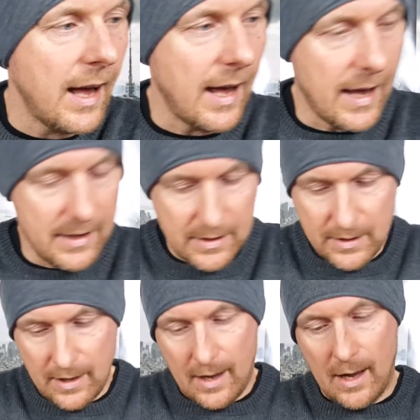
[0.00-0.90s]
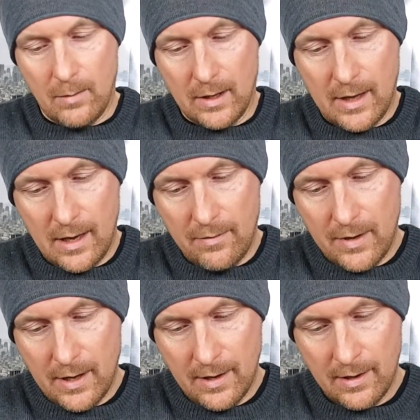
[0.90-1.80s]
and I will give
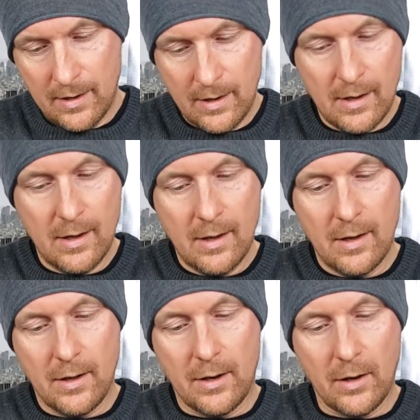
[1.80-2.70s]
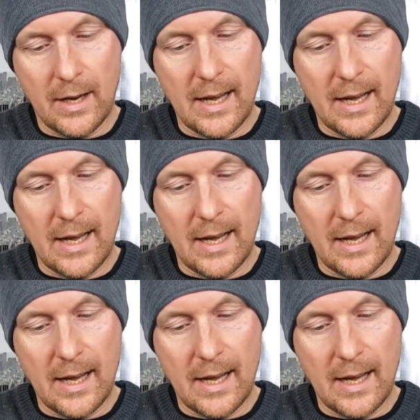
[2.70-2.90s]
Röda